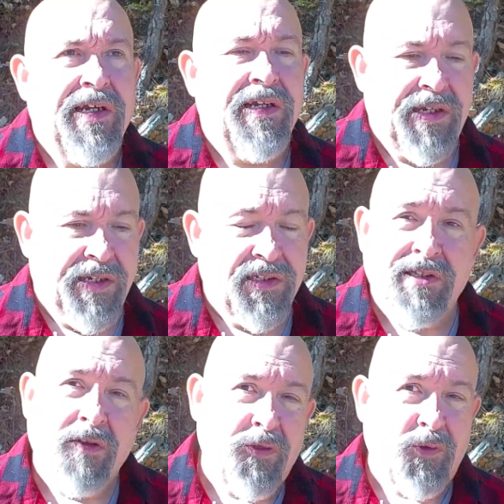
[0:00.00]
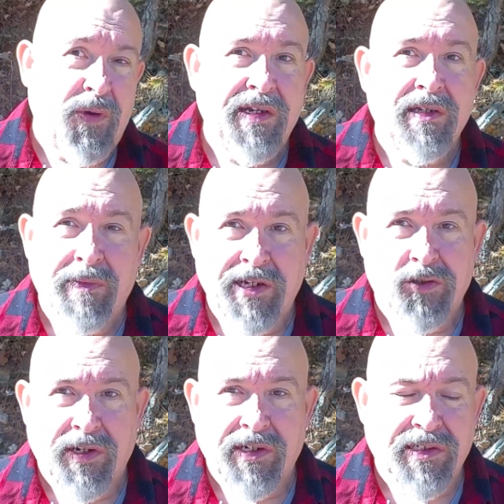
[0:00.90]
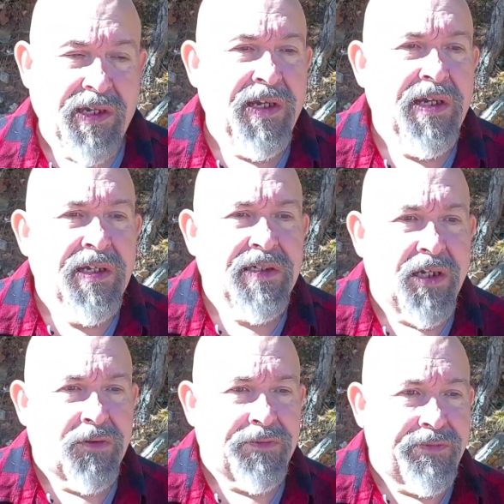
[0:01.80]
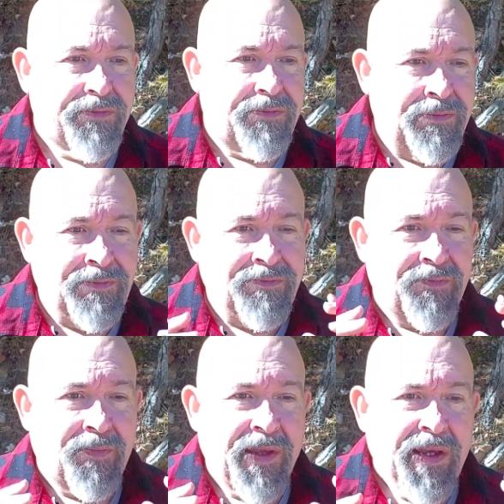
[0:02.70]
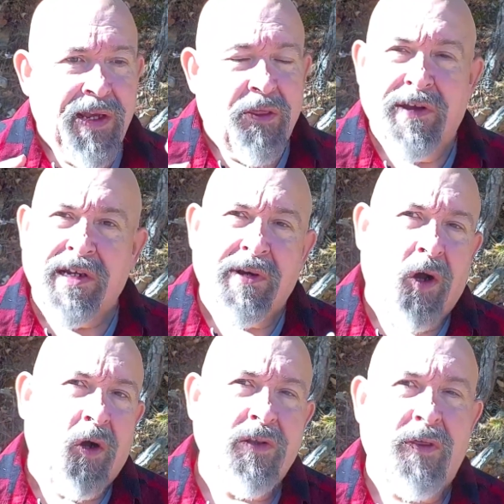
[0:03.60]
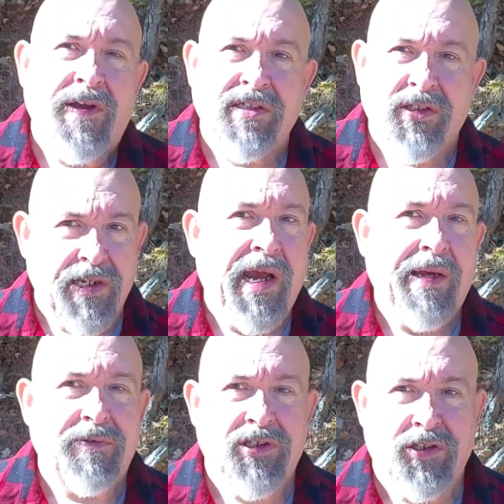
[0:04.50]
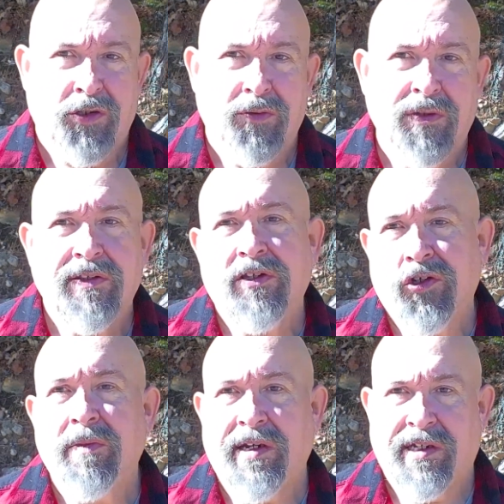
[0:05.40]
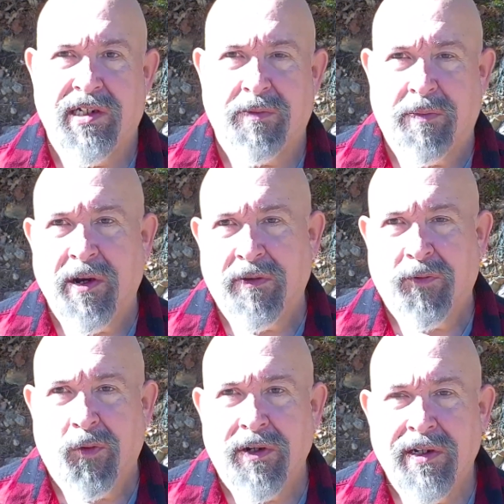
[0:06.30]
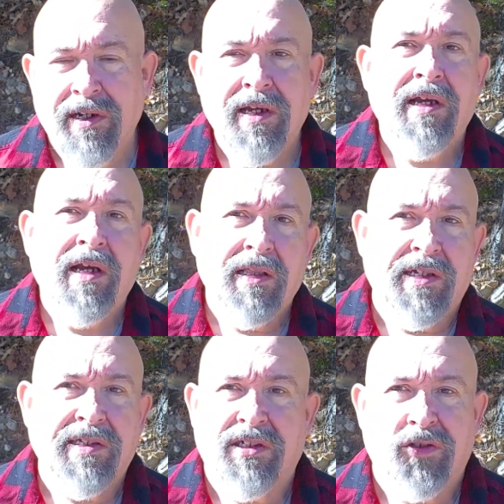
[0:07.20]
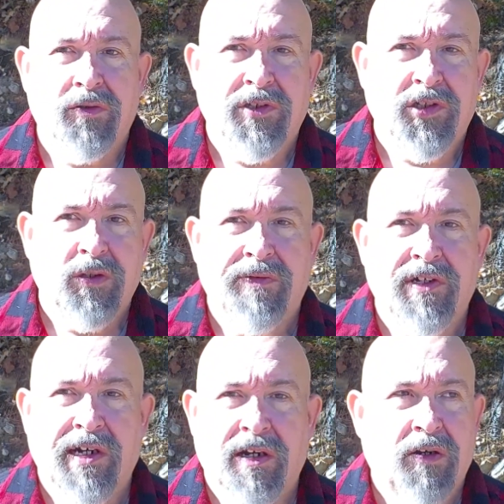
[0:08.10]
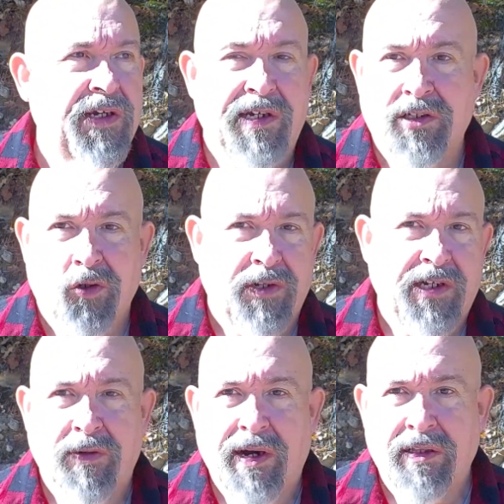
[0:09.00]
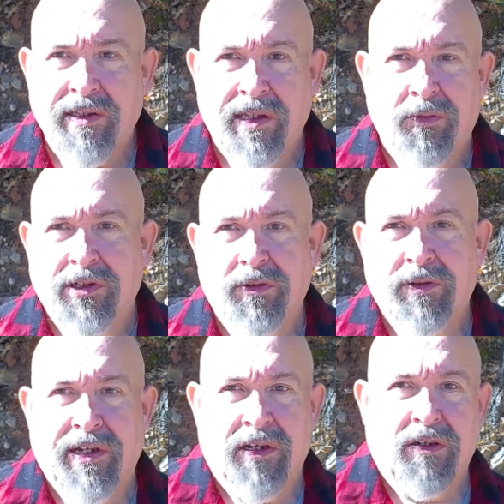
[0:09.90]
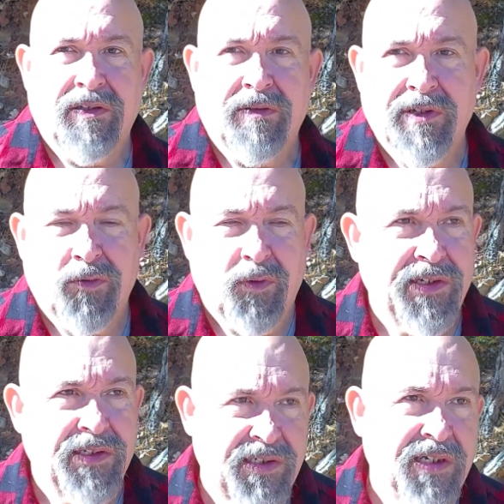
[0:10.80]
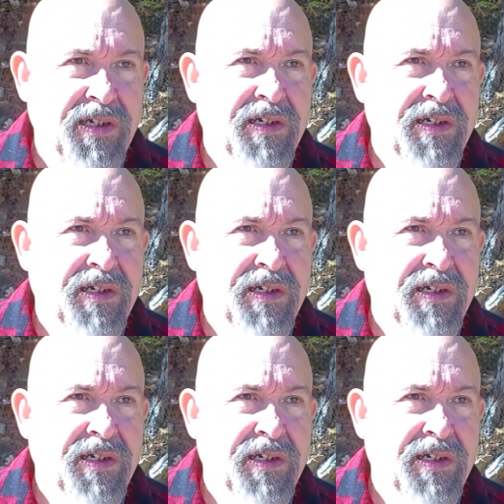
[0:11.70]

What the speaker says: It is the threat matrix. So, think about all the things that could happen to you that you might need to prepare for. Let's assume that you live in an area in Tornado Alley, like we do here in the Midwest,